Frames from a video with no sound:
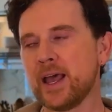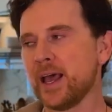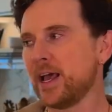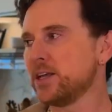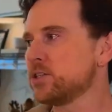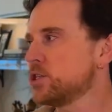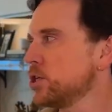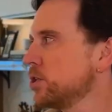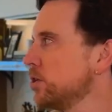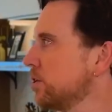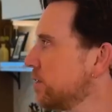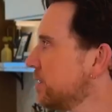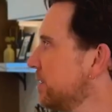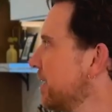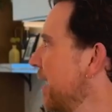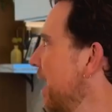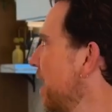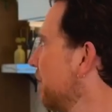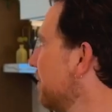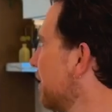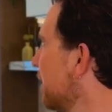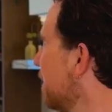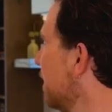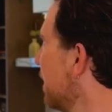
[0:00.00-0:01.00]
As you look
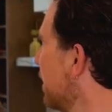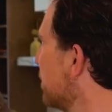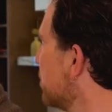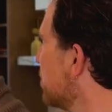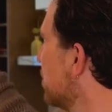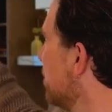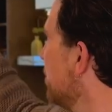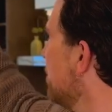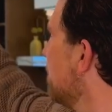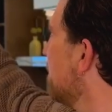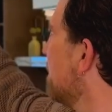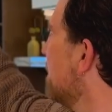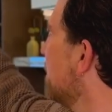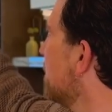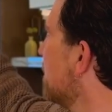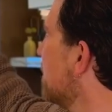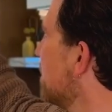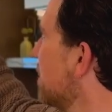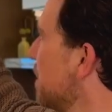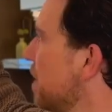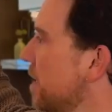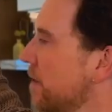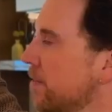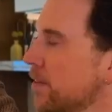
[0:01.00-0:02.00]
down the kitchen, you can
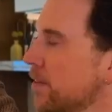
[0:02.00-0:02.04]
see in